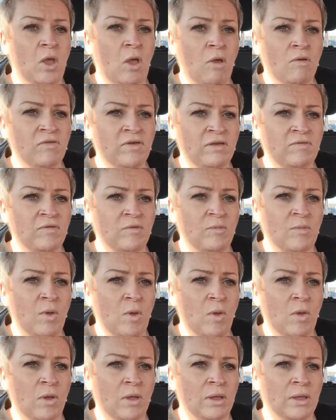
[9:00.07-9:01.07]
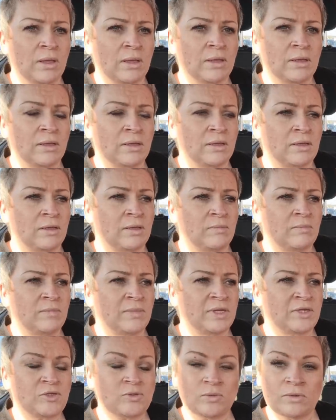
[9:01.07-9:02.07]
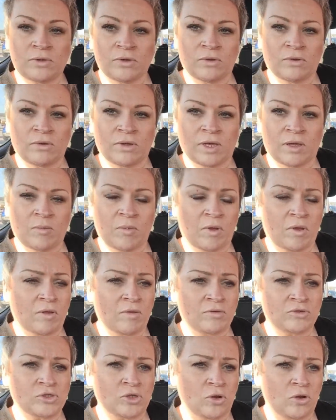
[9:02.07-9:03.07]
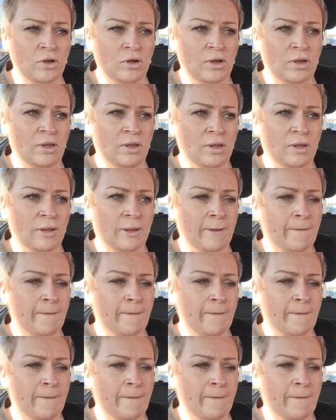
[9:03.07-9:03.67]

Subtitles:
me off even more. Makes you want to go and get a bar of chocolate.